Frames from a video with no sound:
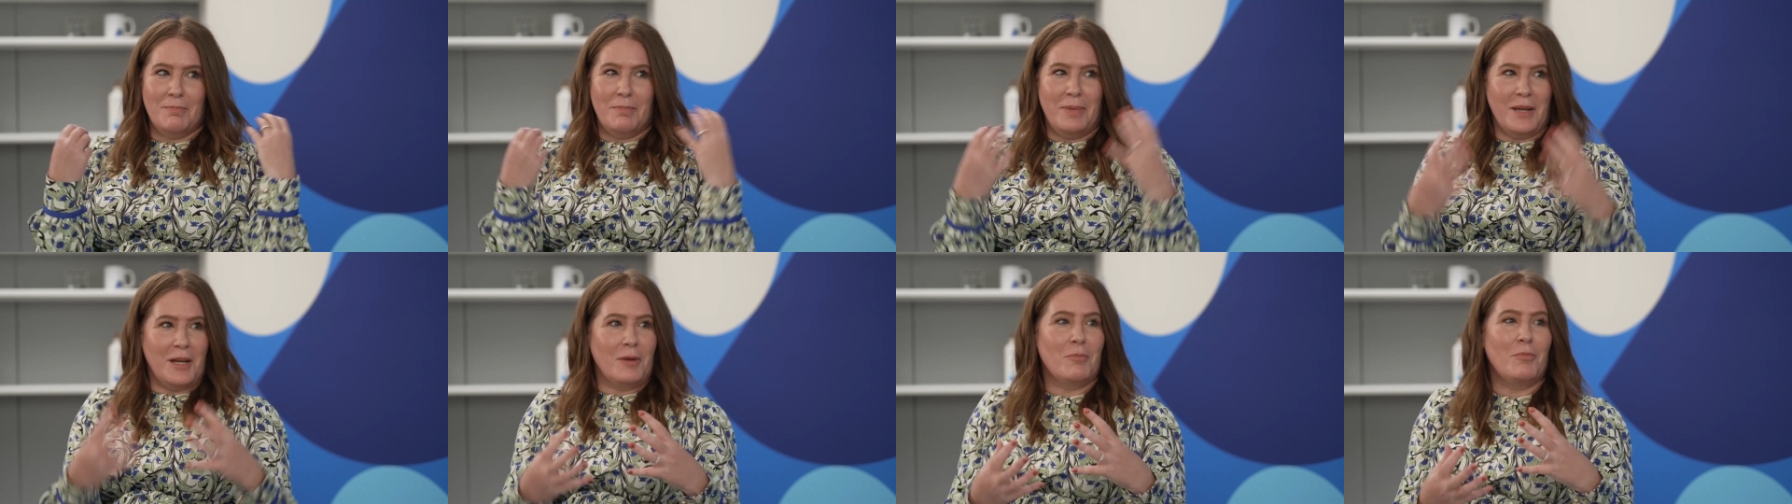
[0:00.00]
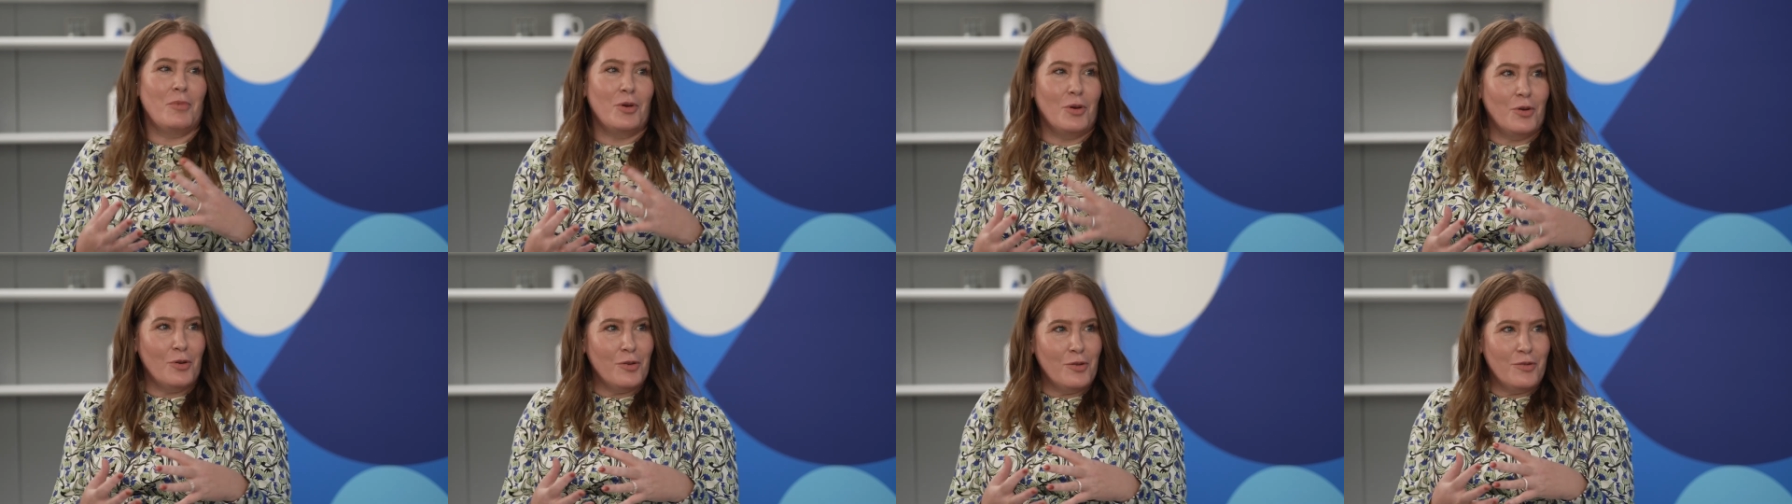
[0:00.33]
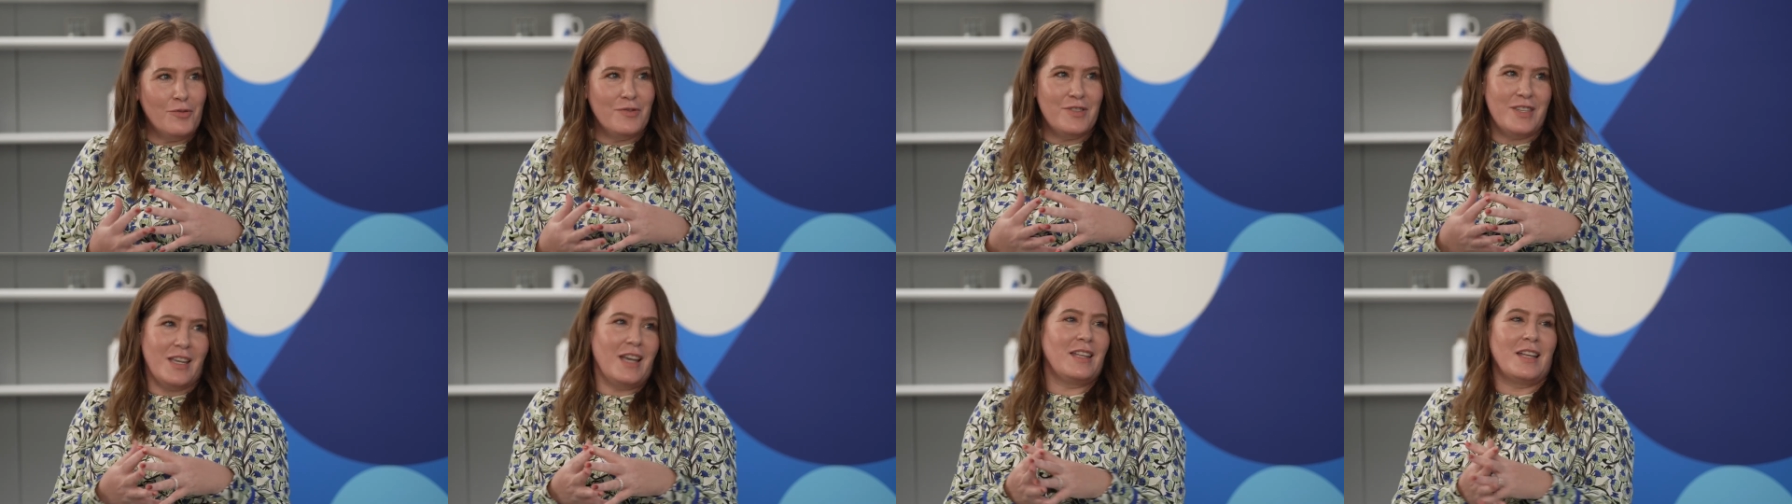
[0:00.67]
big
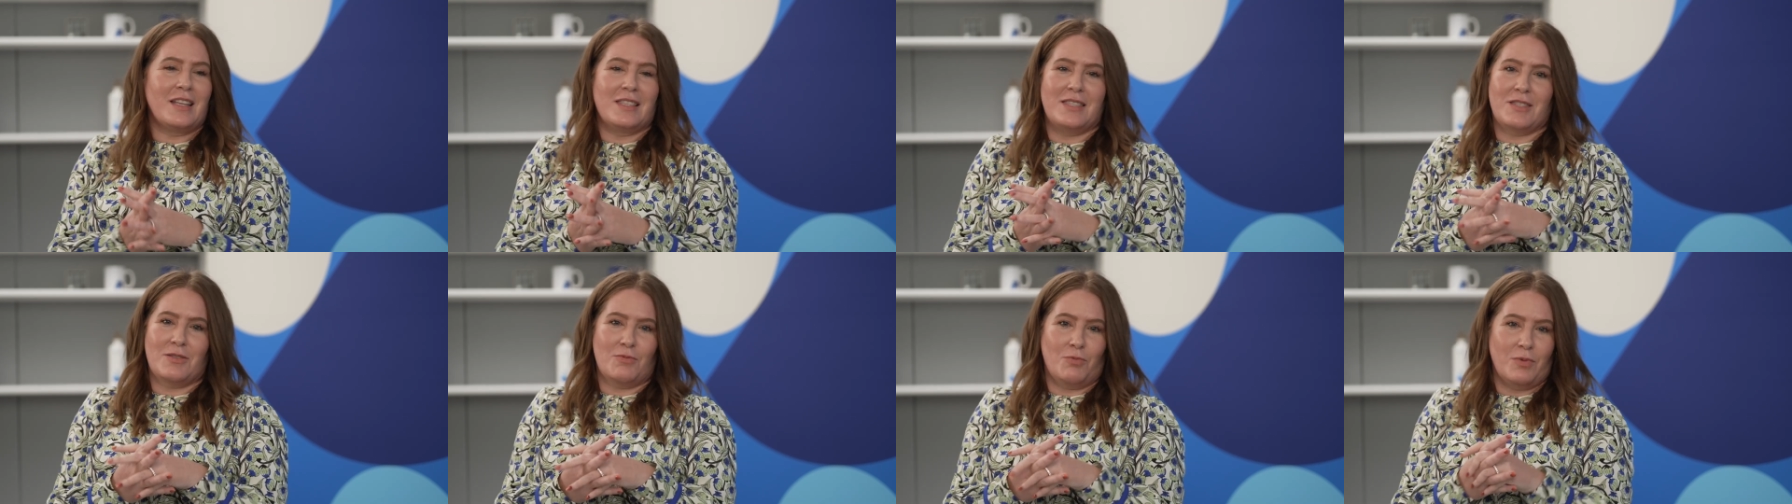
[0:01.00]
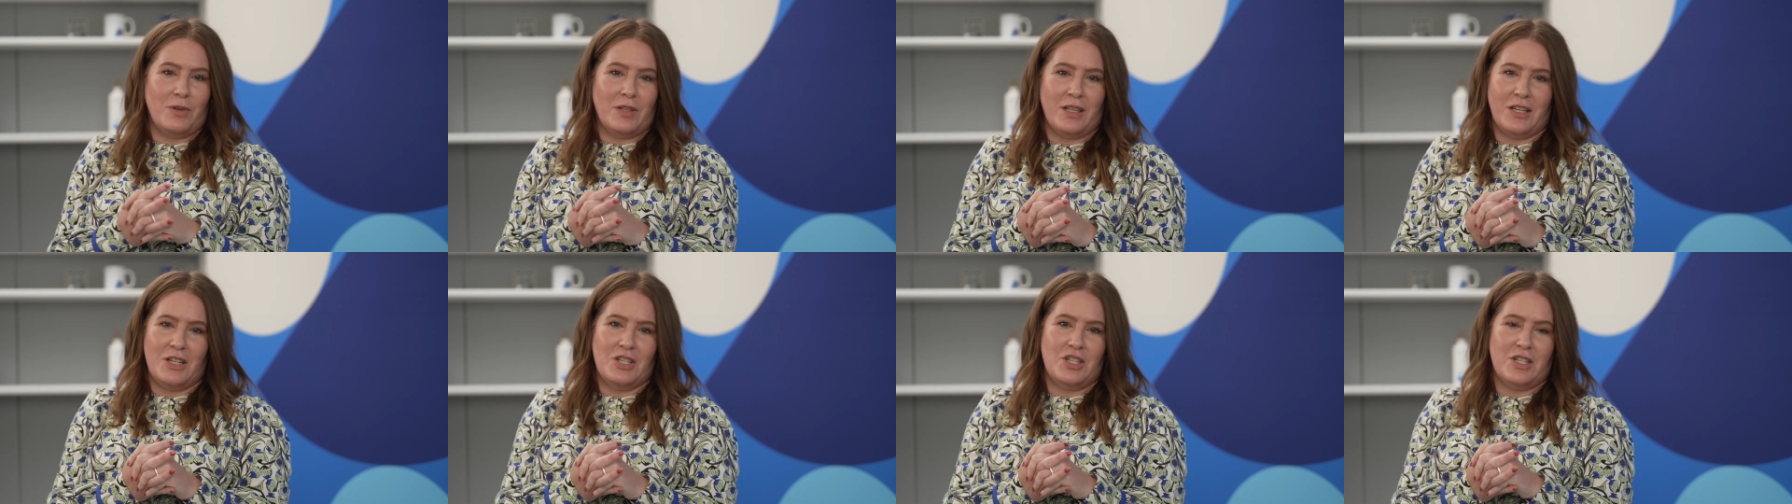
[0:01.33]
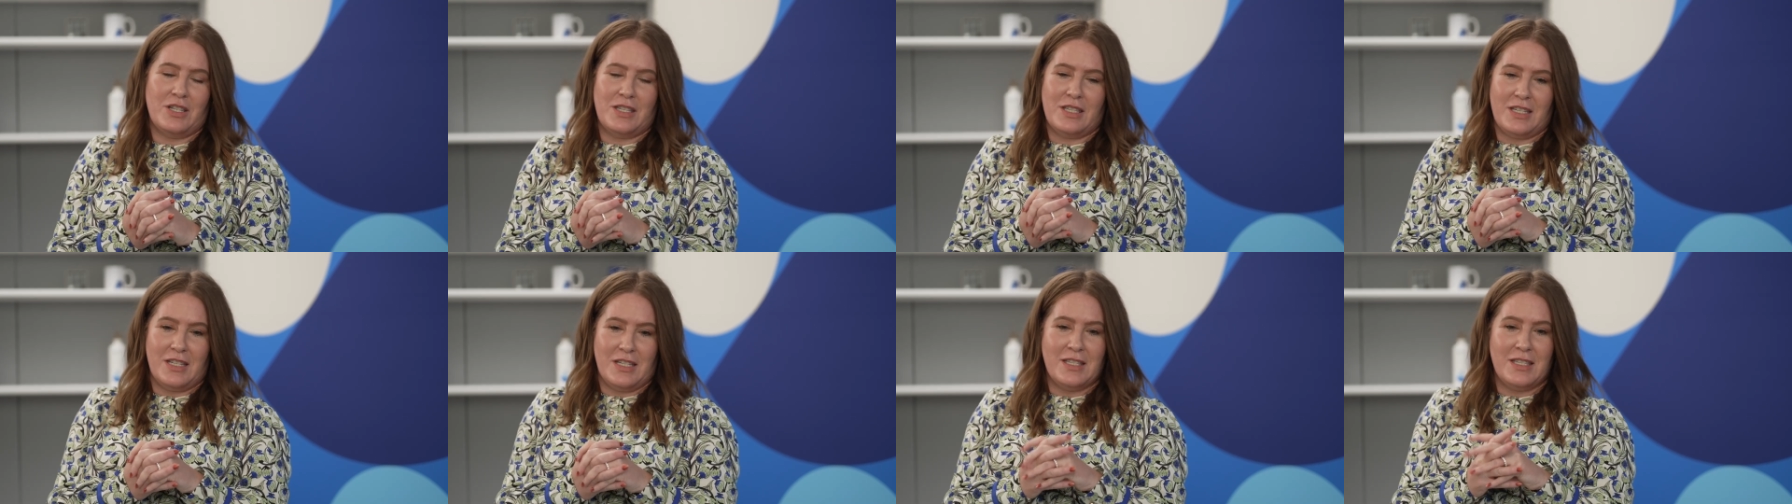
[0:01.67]
moves, and it's really
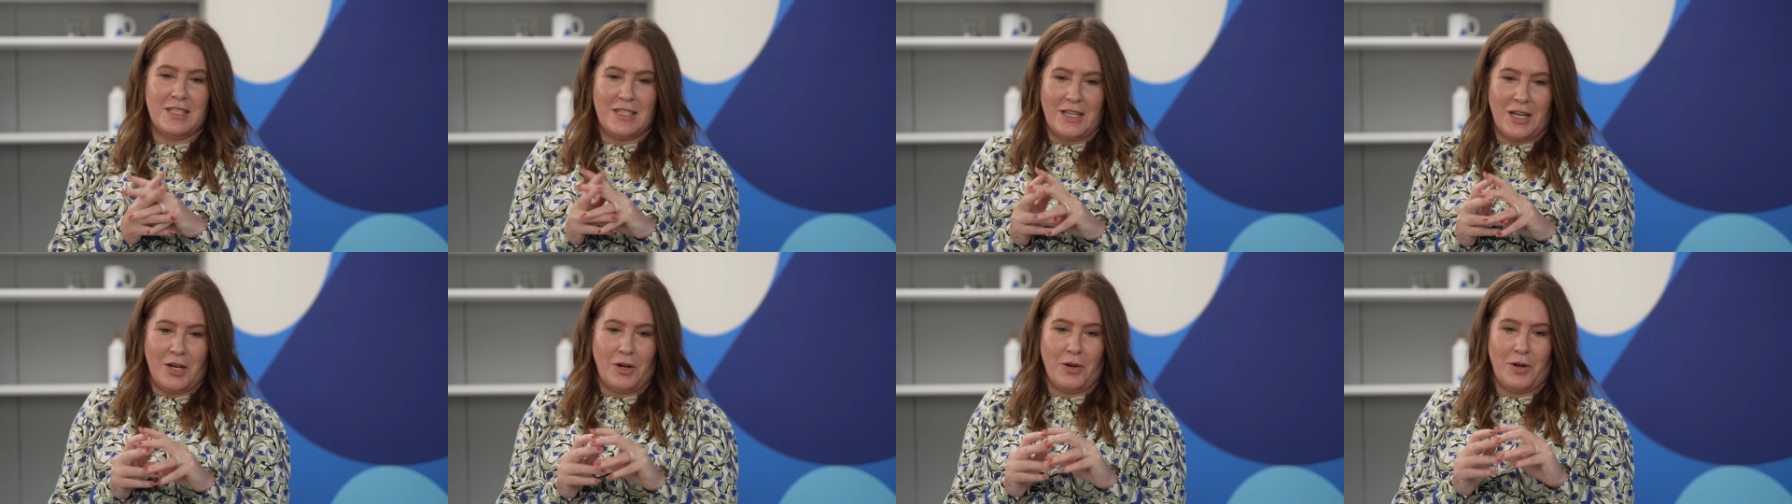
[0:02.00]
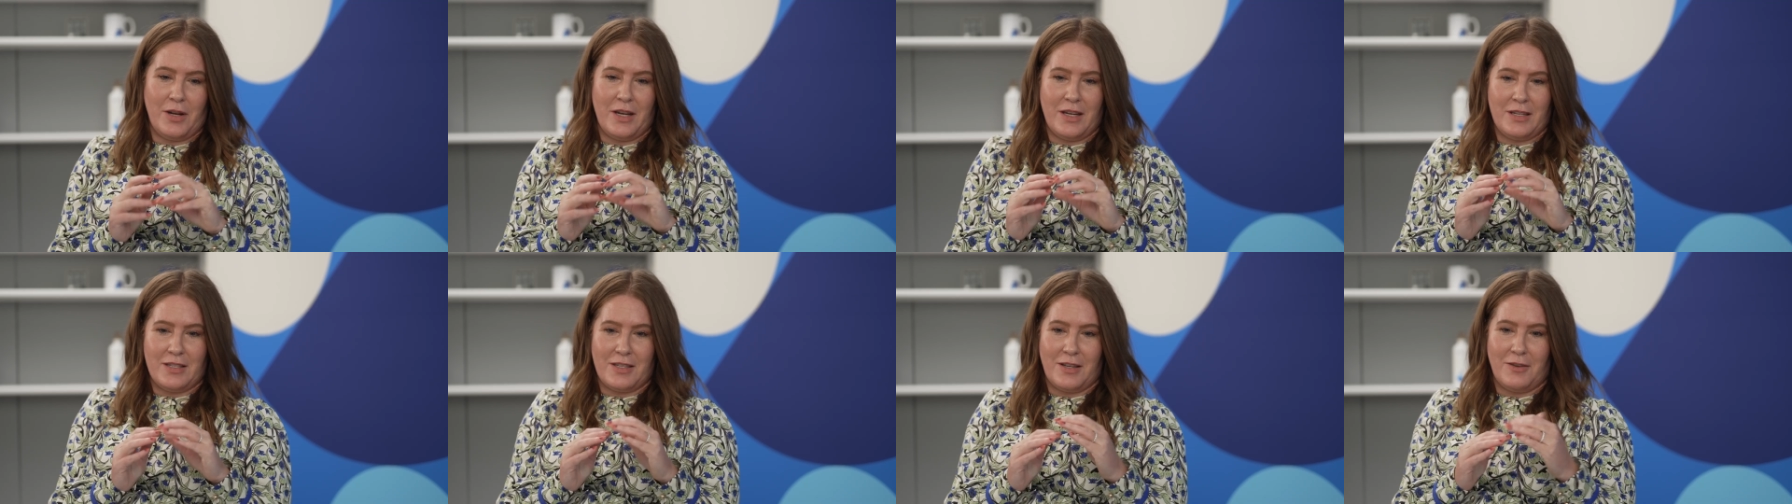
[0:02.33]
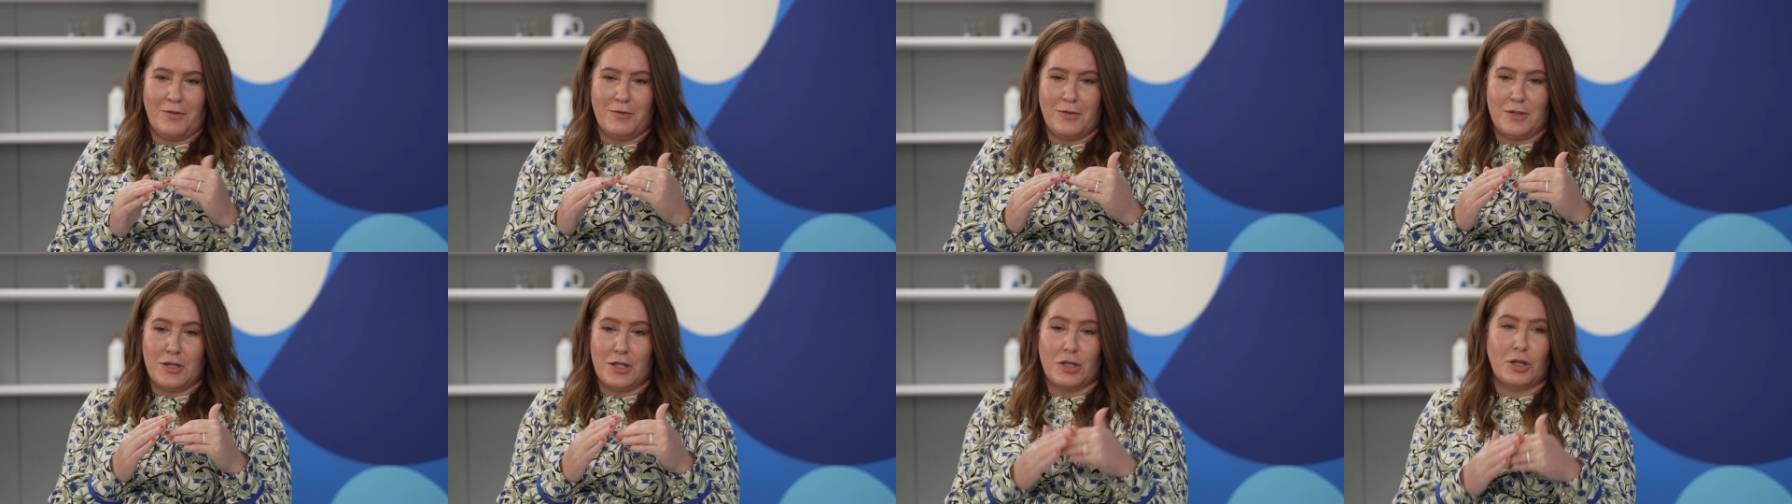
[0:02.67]
just a series
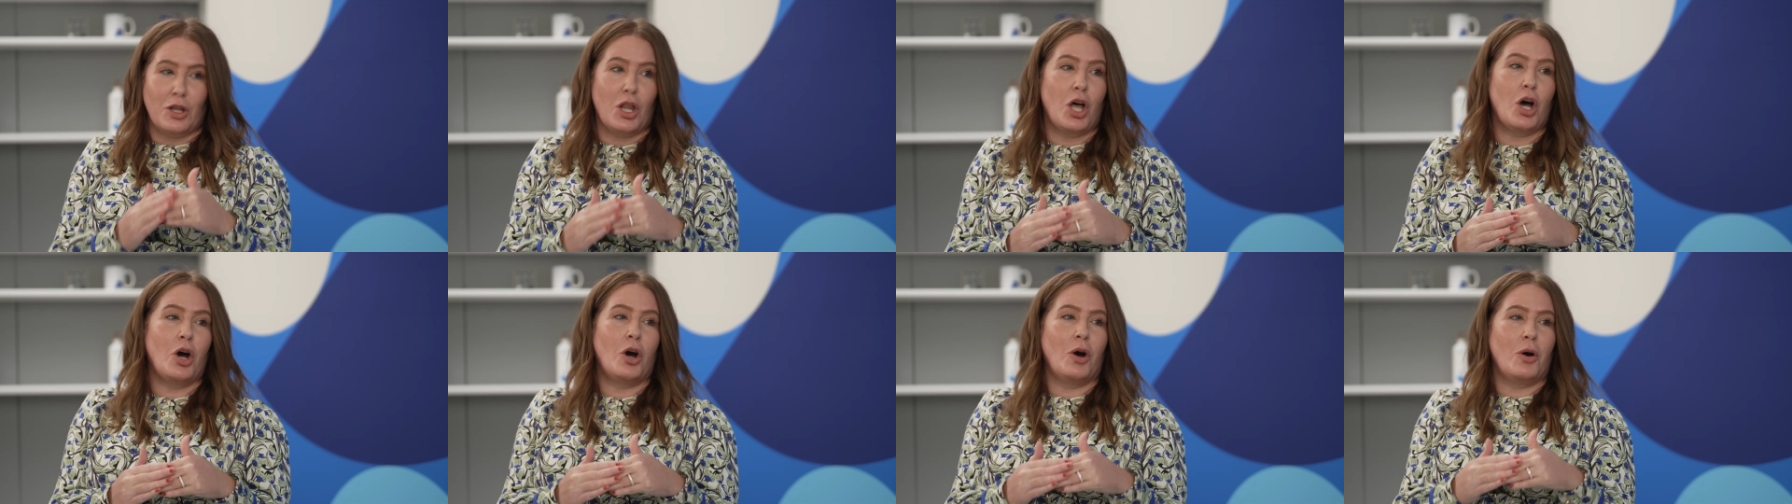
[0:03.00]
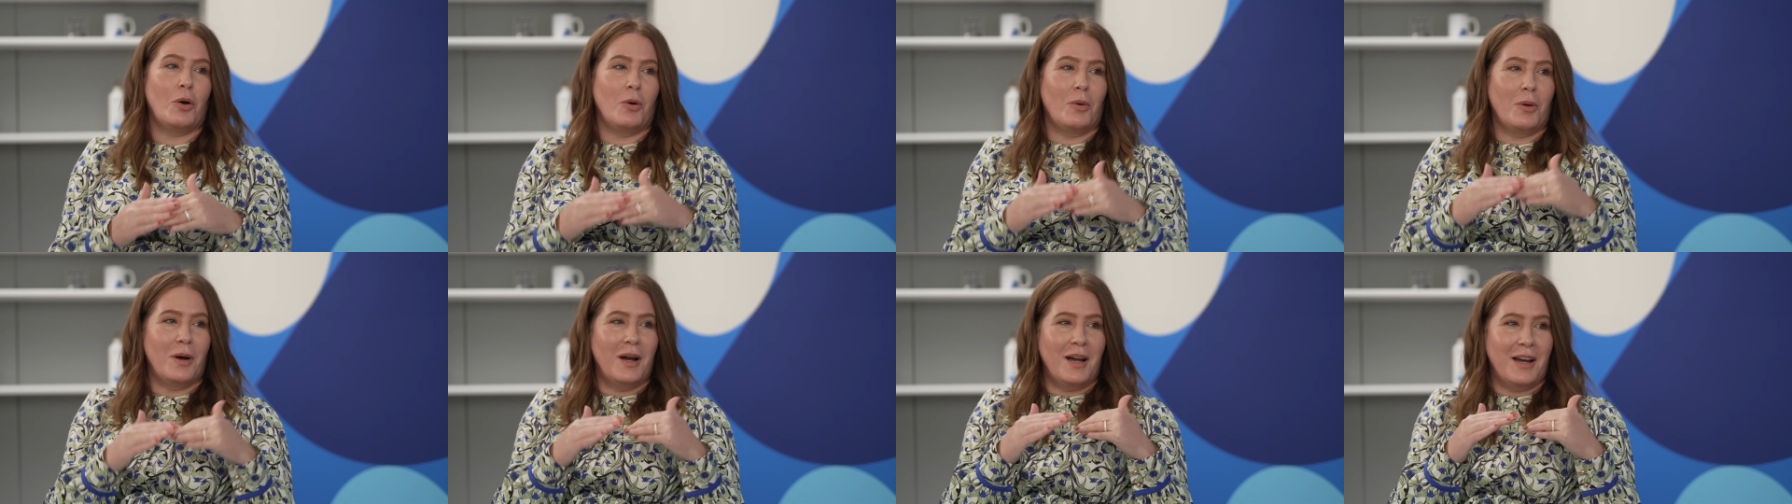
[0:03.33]
of slow